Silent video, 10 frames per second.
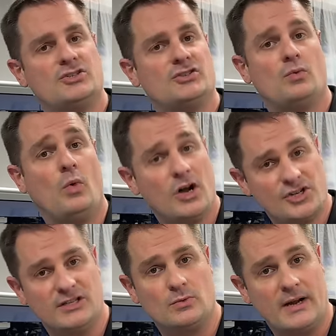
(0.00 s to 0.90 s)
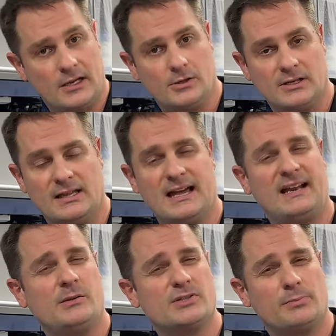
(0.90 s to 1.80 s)
Just wash regularly. That
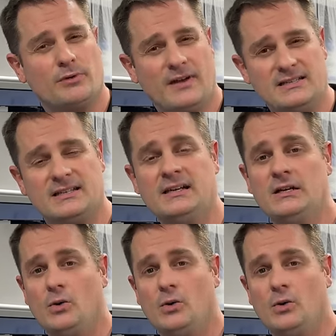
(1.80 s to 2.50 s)
helps to prevent